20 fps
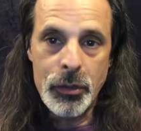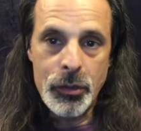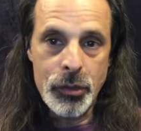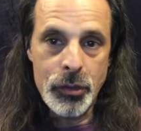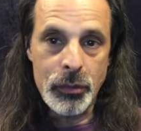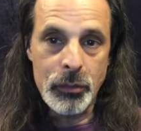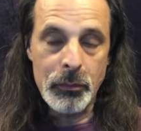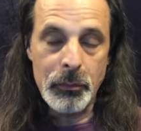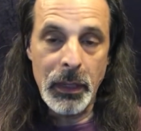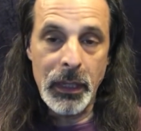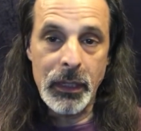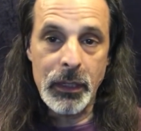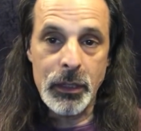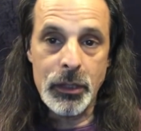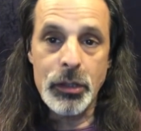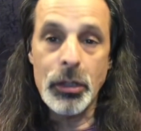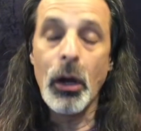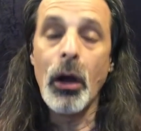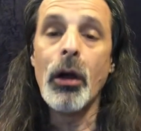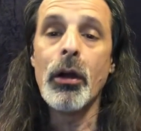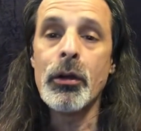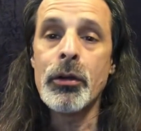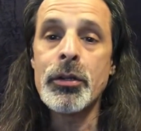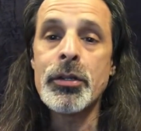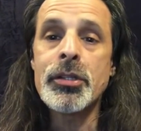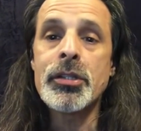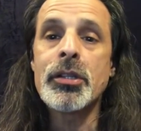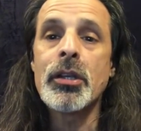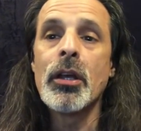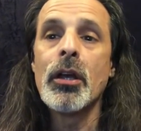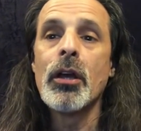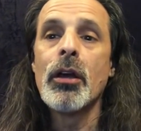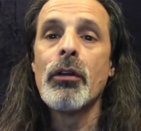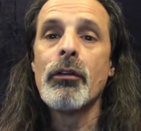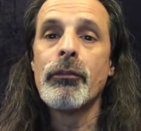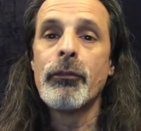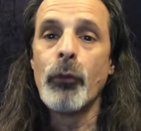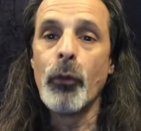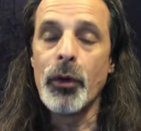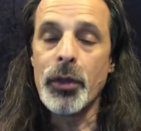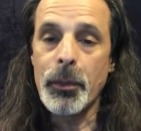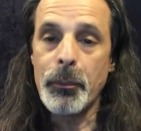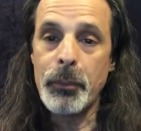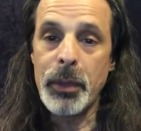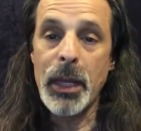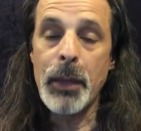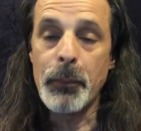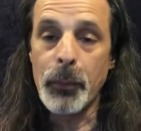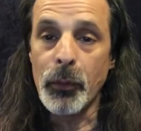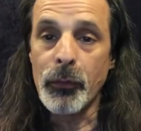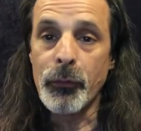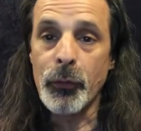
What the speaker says: to make guitars for the people,